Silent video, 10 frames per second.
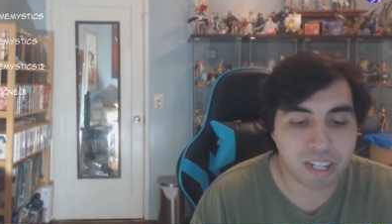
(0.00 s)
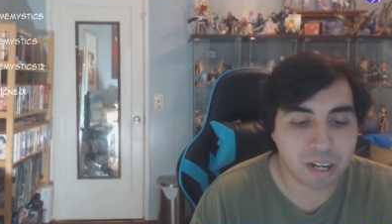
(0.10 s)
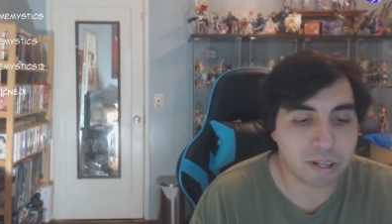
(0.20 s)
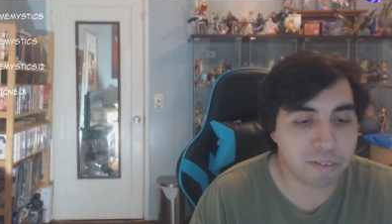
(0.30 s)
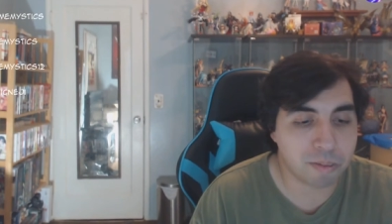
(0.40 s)

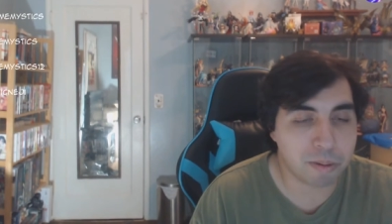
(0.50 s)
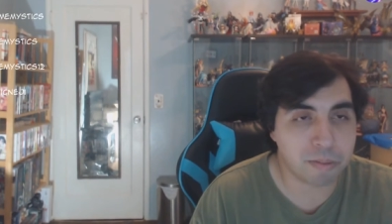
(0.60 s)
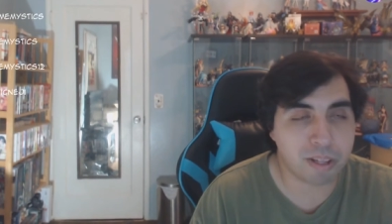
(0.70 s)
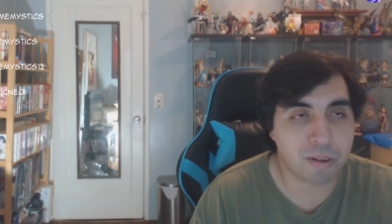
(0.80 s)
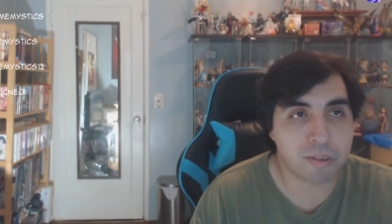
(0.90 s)
I don't even
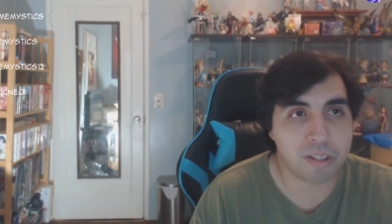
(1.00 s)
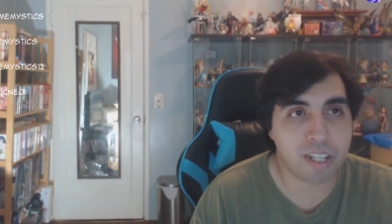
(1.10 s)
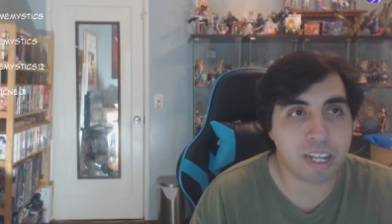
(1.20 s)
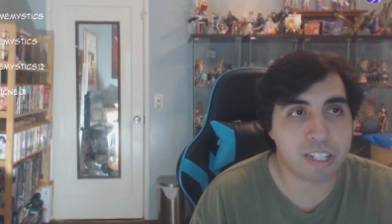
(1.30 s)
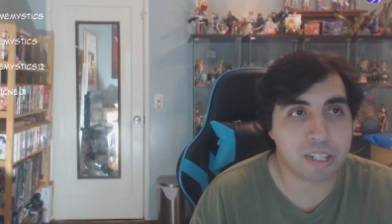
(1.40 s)
remember if that was the
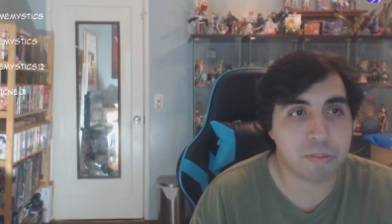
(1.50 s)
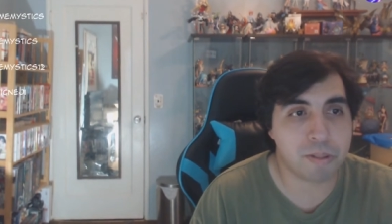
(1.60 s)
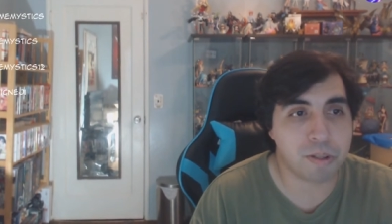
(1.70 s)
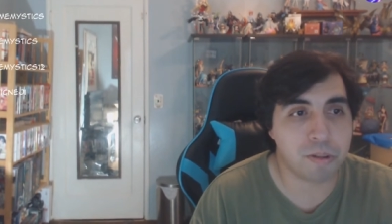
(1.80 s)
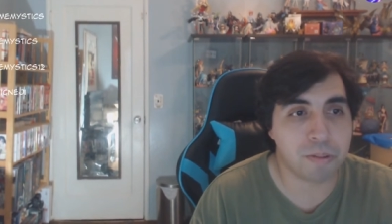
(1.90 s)
last
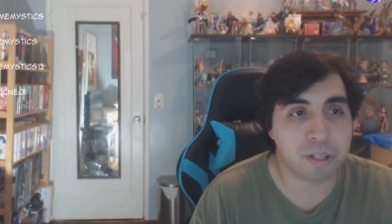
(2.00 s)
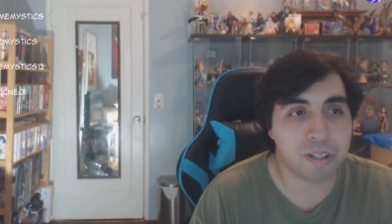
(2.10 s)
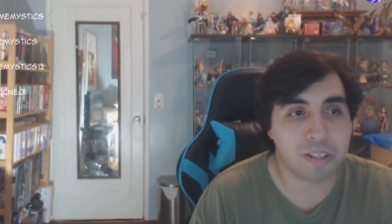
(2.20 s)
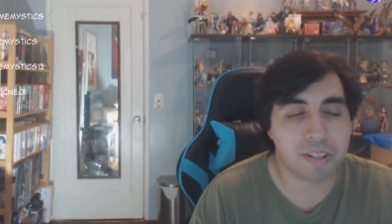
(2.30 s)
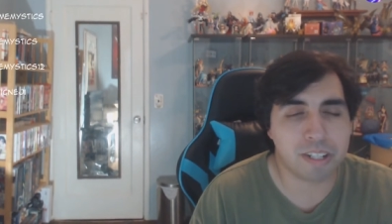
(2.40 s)
episode,
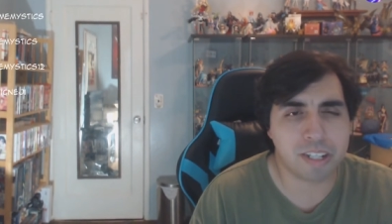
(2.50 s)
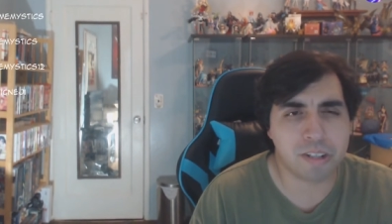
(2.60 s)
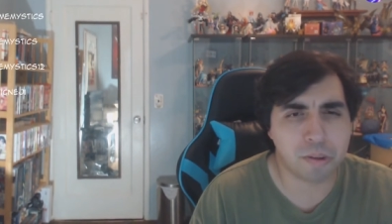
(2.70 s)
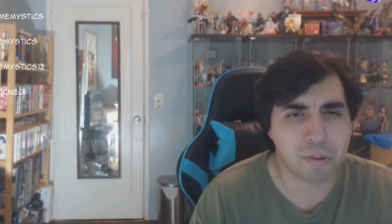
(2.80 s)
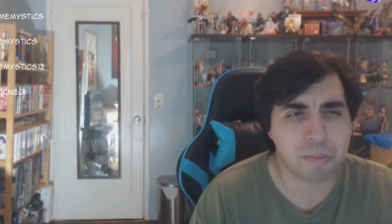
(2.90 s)
because I did
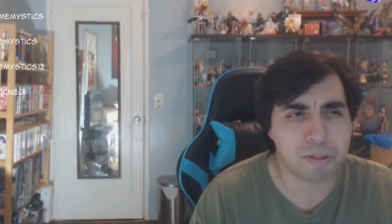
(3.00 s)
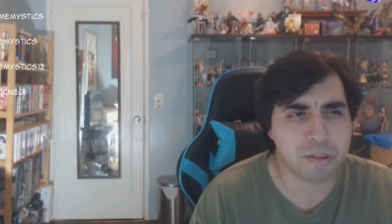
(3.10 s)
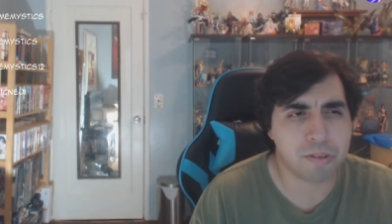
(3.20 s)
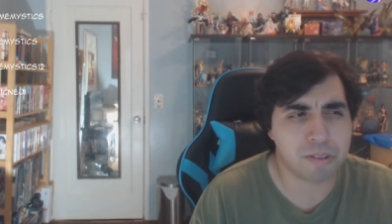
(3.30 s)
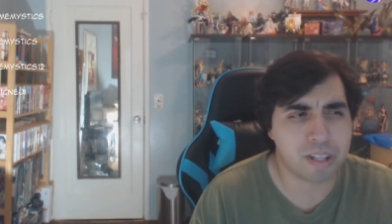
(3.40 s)
2
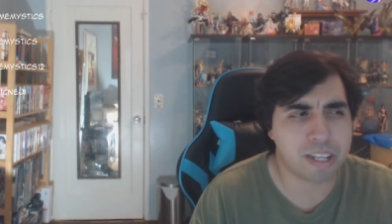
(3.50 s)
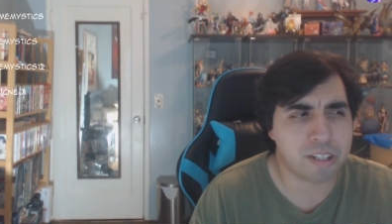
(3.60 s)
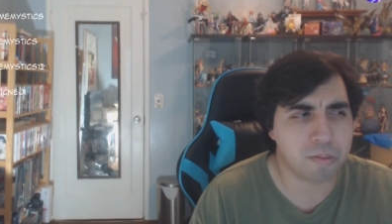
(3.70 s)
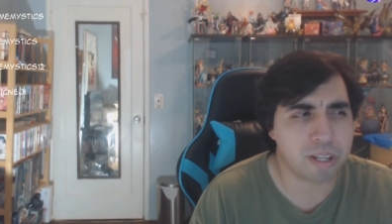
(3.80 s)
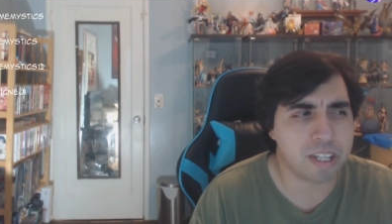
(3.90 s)
episodes
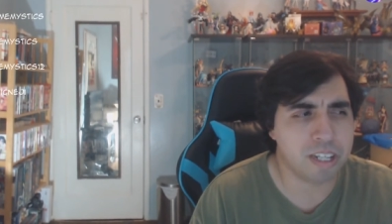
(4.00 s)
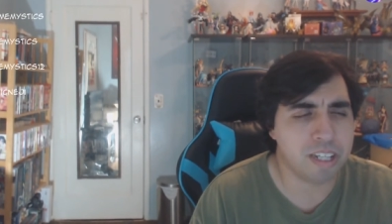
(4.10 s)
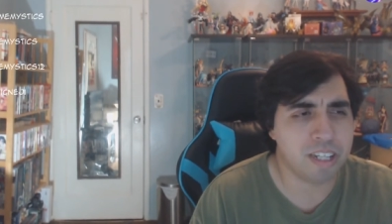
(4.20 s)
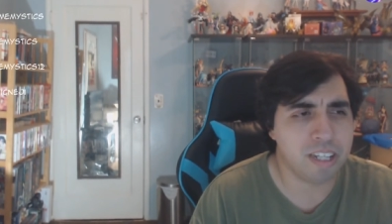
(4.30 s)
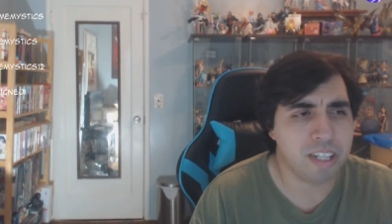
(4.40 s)
last week,
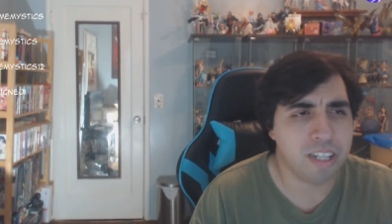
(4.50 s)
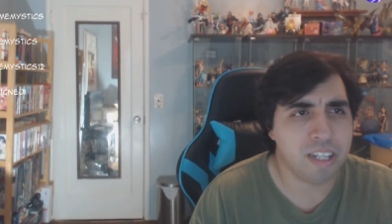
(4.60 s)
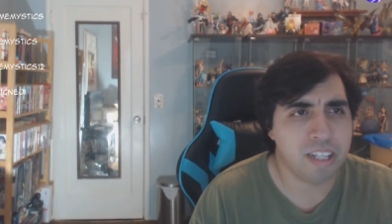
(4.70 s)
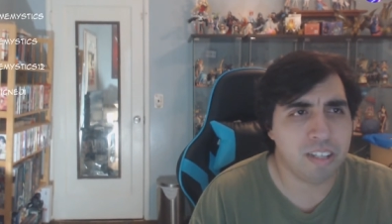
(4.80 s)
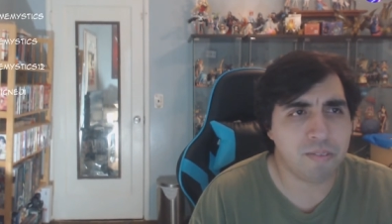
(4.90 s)

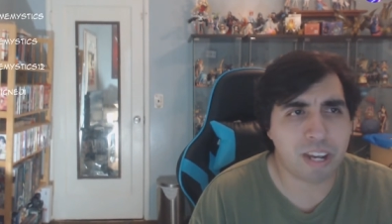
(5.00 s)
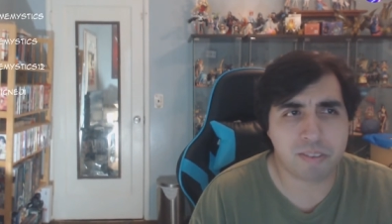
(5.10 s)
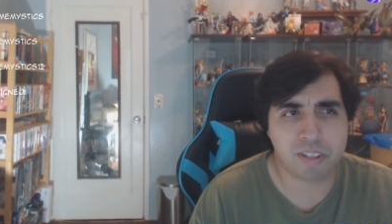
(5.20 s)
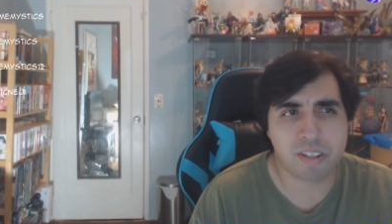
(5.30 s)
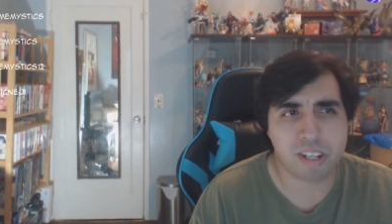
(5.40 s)
5
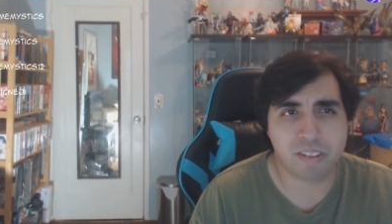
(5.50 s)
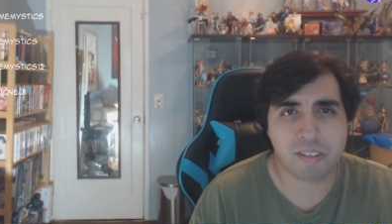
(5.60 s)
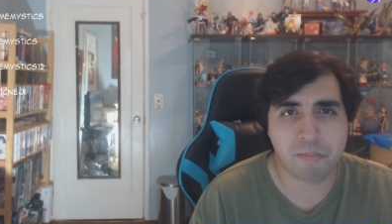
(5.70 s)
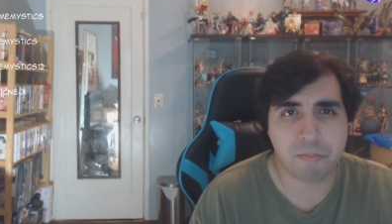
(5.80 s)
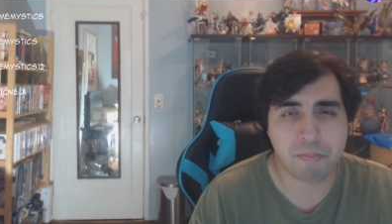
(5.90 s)
and 6.